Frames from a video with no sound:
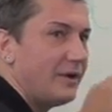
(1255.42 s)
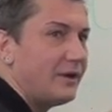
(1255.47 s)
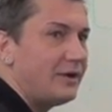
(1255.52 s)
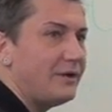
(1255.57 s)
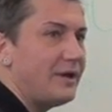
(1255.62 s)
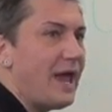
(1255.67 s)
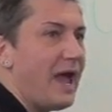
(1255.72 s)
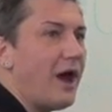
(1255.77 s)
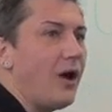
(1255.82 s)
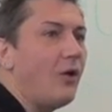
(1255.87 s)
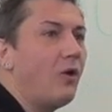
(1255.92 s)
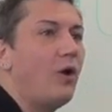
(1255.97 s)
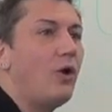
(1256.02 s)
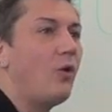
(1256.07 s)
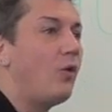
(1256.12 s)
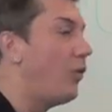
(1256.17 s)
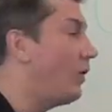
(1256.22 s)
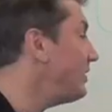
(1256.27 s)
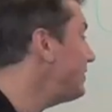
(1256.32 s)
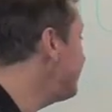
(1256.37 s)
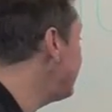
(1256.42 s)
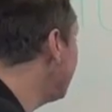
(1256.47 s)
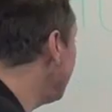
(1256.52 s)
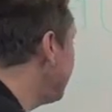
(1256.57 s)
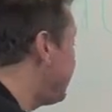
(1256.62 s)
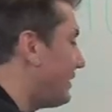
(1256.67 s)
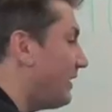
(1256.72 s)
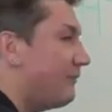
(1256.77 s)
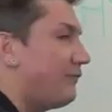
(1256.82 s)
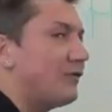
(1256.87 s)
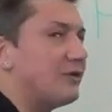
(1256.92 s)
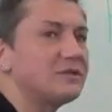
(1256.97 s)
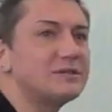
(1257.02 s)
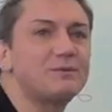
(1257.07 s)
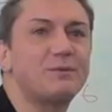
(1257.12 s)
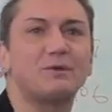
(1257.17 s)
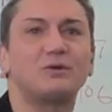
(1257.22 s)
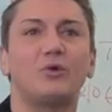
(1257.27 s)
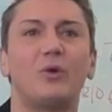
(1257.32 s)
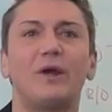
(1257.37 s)
Now, what's the difference
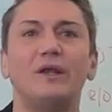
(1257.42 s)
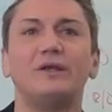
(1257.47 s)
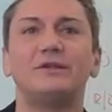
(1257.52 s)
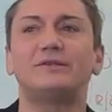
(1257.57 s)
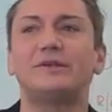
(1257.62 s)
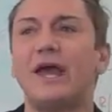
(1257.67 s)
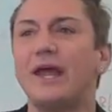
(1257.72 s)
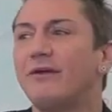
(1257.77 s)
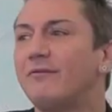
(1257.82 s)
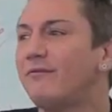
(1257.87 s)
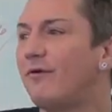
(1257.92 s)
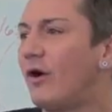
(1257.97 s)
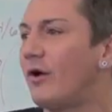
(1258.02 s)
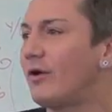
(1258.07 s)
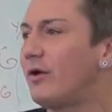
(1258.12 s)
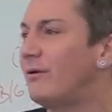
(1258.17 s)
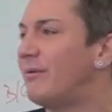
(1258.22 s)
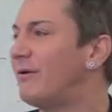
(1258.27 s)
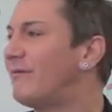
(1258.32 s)
between 10 volume